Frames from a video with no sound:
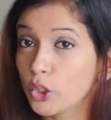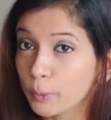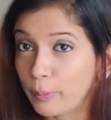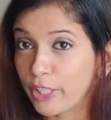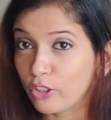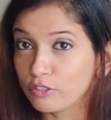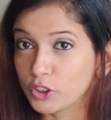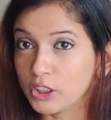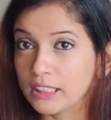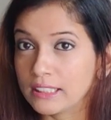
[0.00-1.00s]
a good pair of
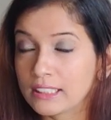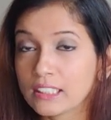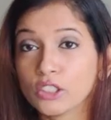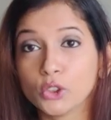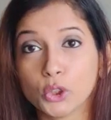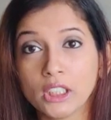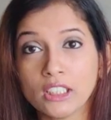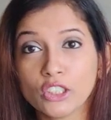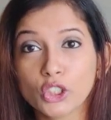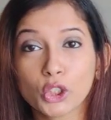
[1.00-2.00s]
jeans.
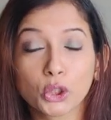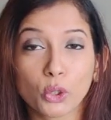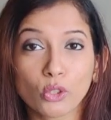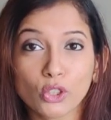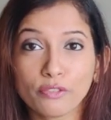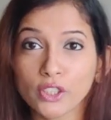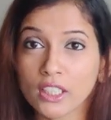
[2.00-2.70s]
Jeans shows off